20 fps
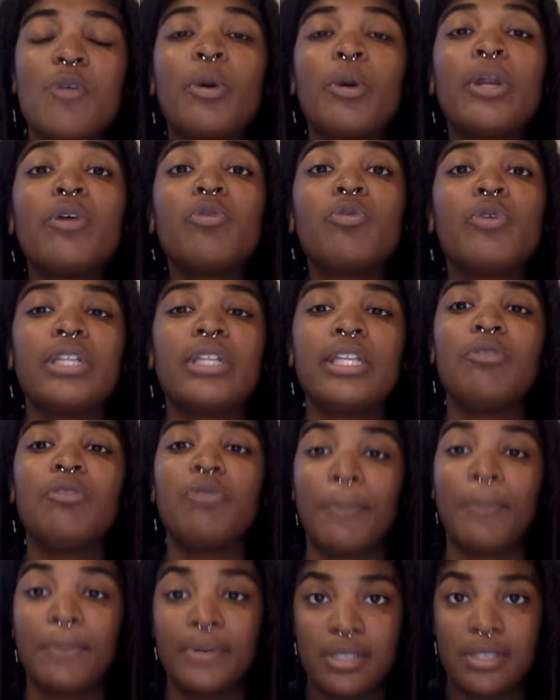and what it really
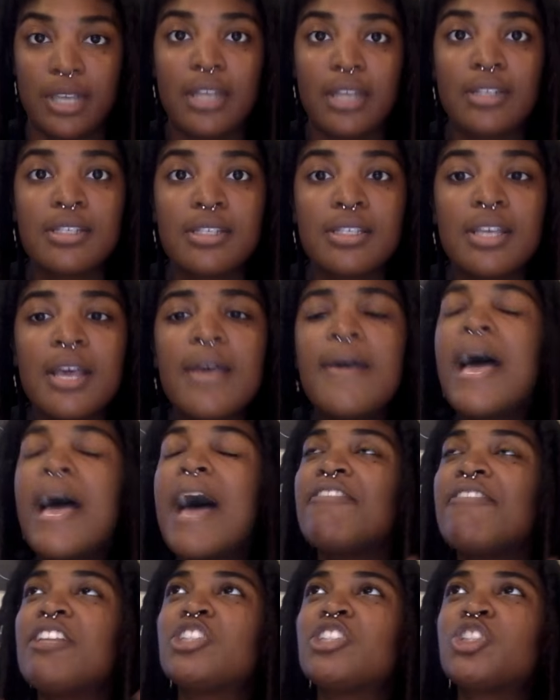represents.
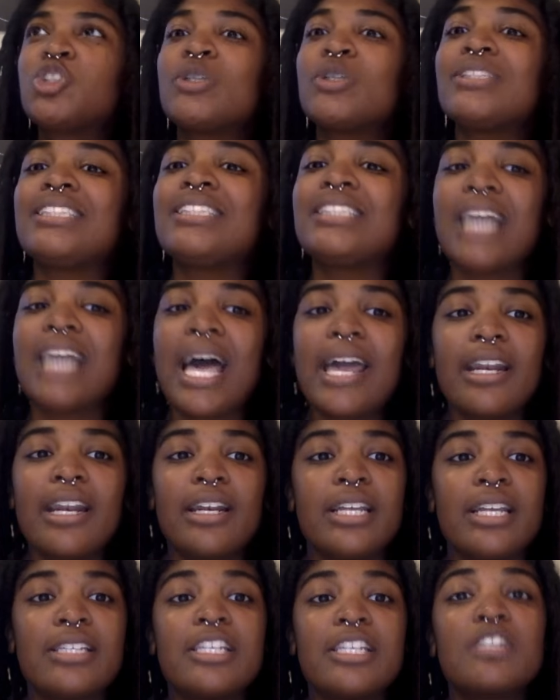And the short
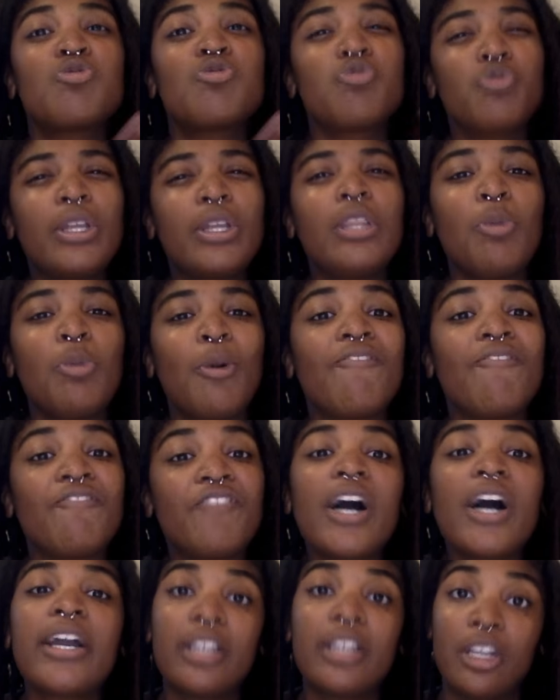sightedness is really what
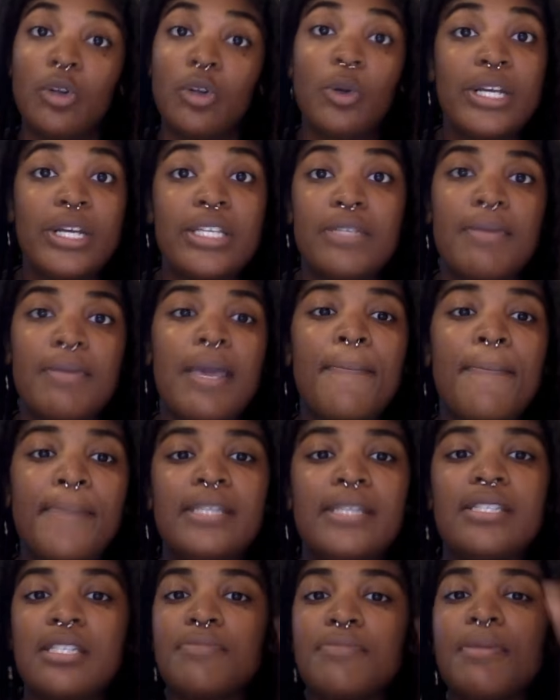fucking annoys me and
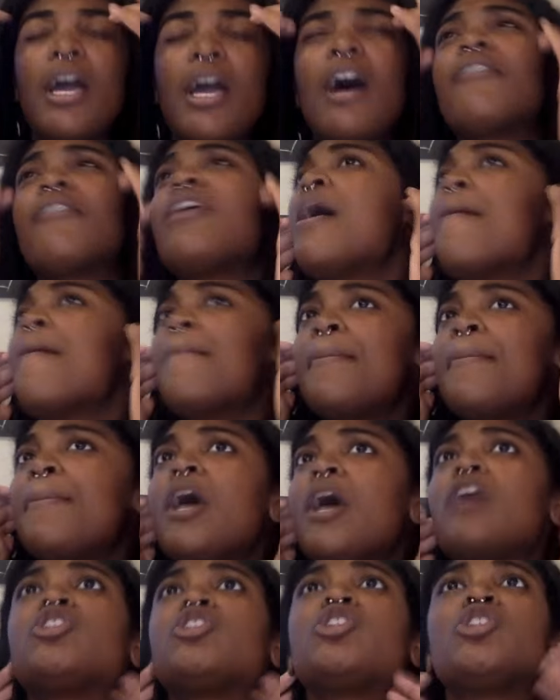pisses me off. People
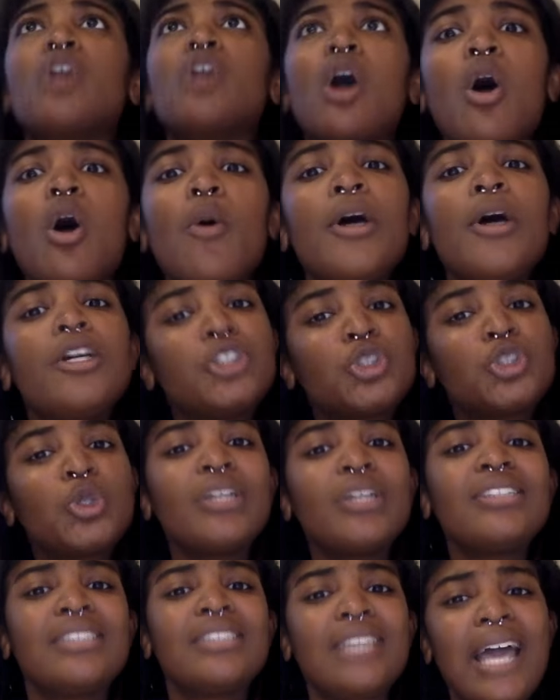are so
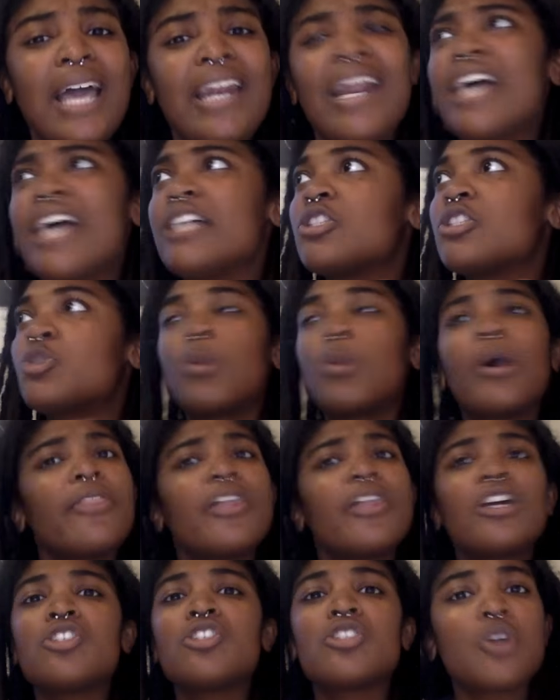short sighted and swear
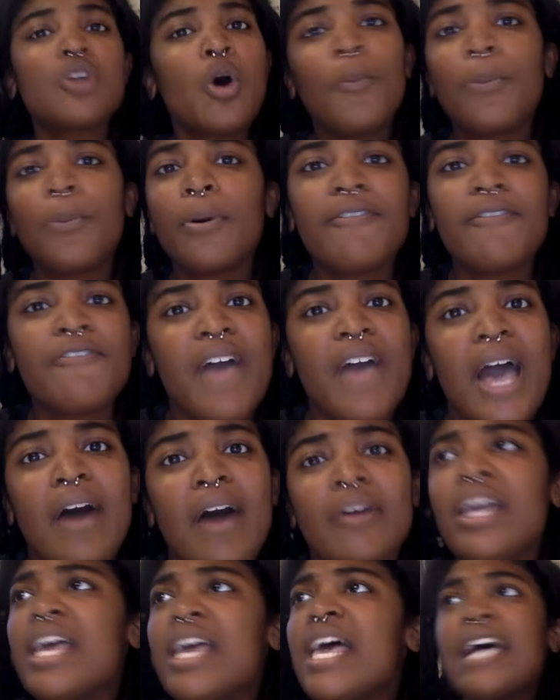they're so
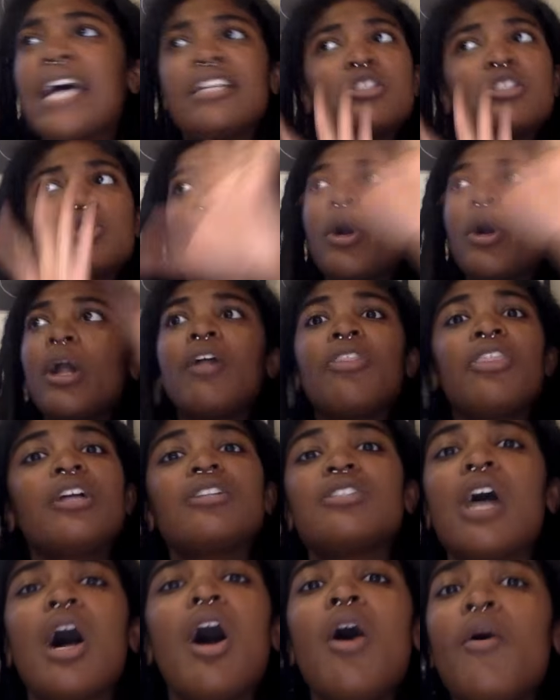profound and swear they're
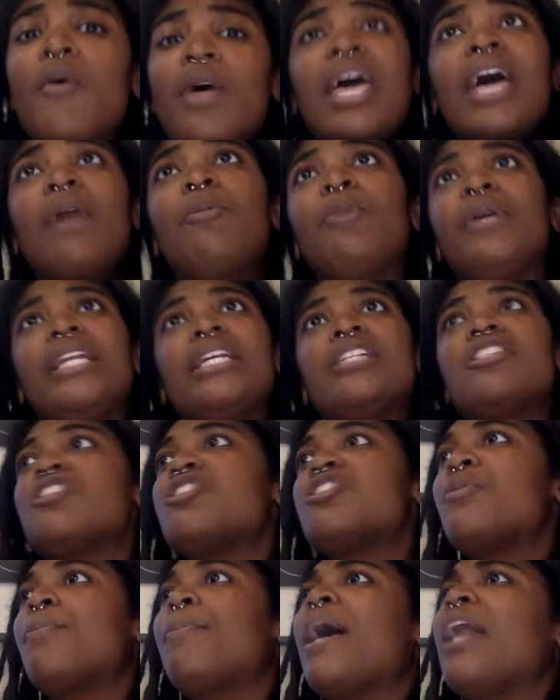to, oh, we need to
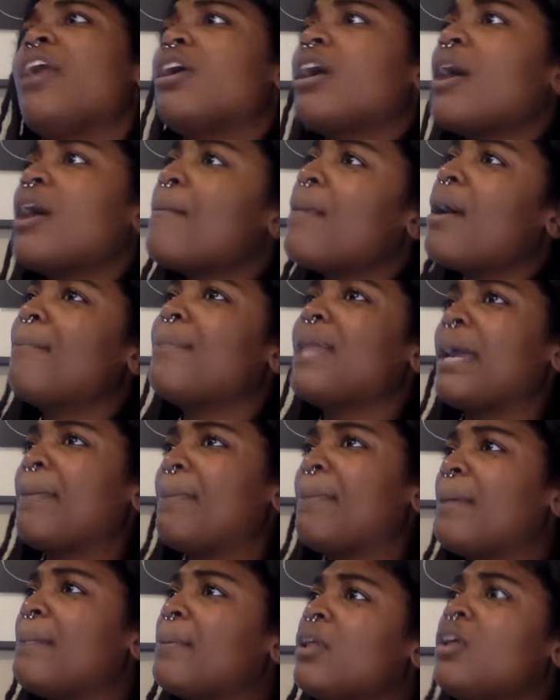do better. Come on,
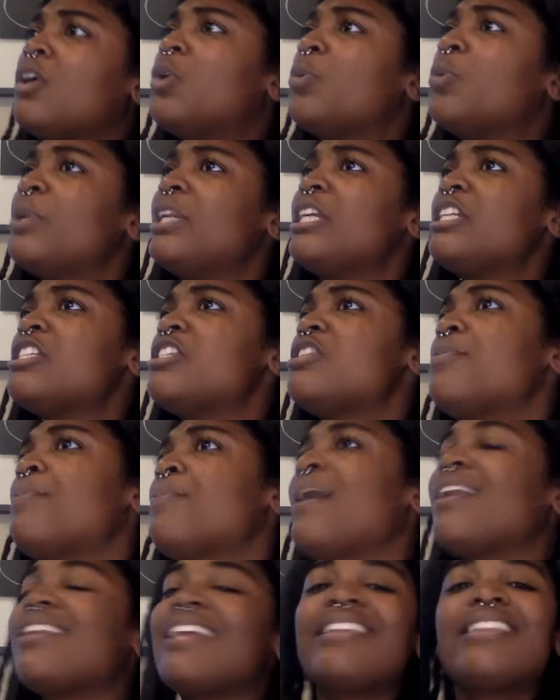black people, we need to do
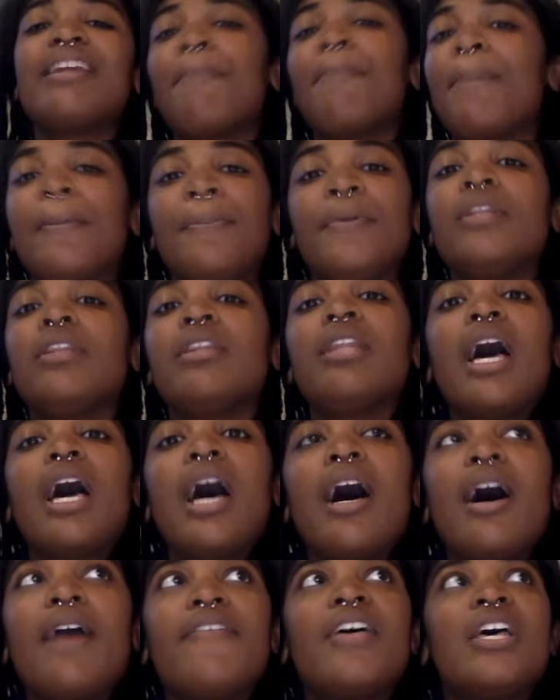better. Like, people
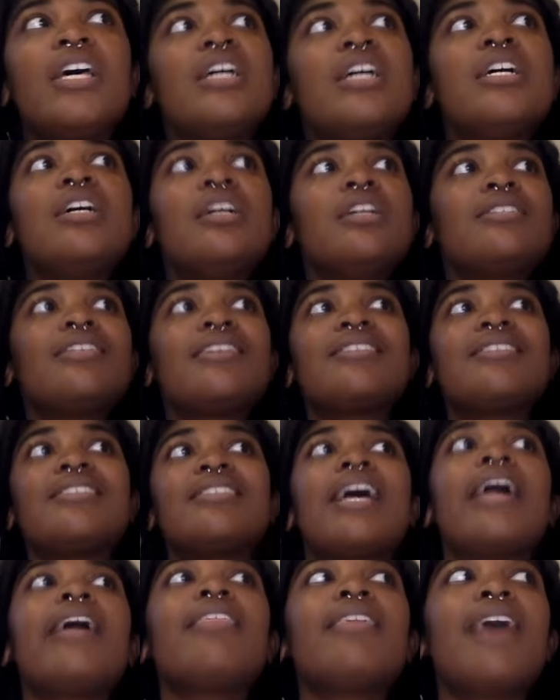love to
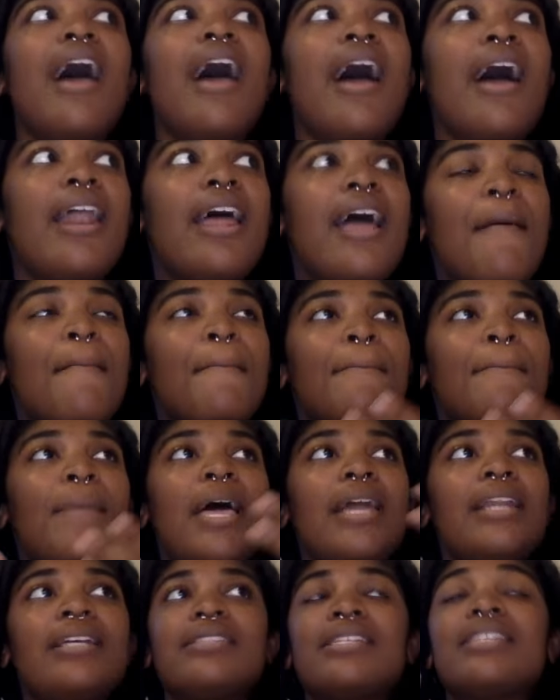say that
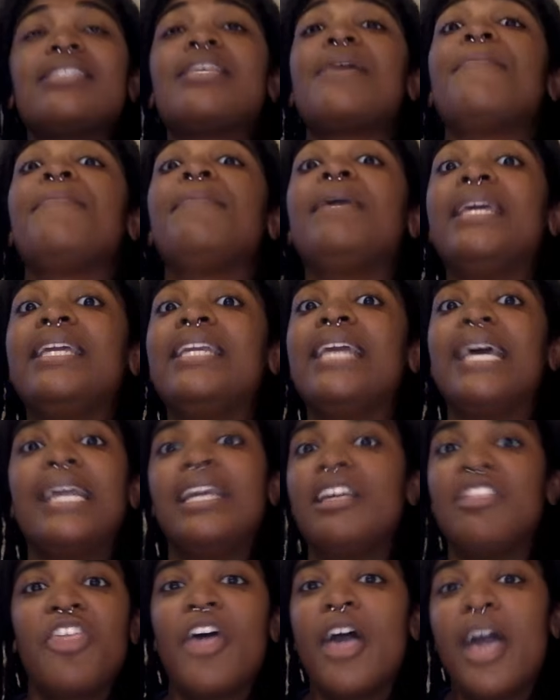and it doesn't mean
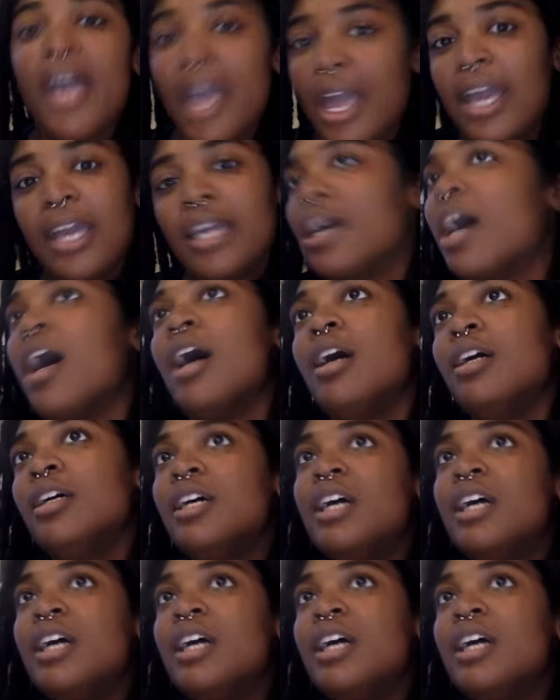anything.